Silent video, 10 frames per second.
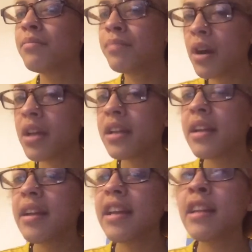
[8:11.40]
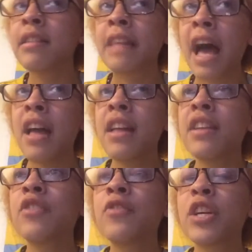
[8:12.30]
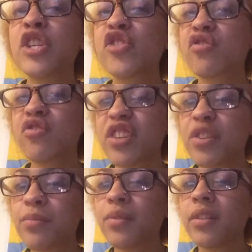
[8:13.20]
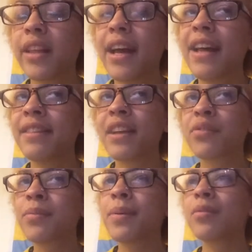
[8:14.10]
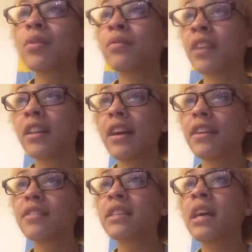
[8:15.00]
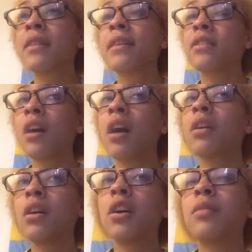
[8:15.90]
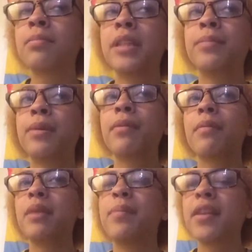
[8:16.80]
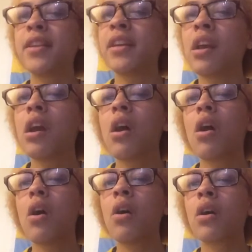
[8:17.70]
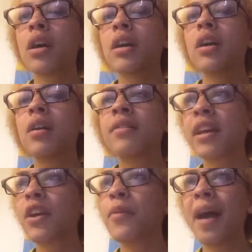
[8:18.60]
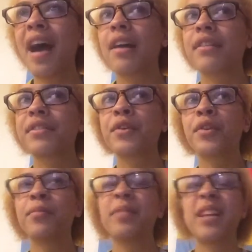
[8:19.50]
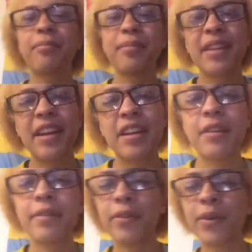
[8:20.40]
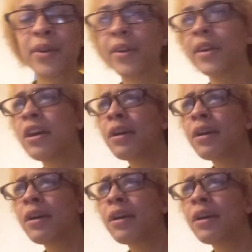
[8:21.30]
But that is very treatable, and that's what people don't realize. That not all people with BPD are psychopaths or manipulative or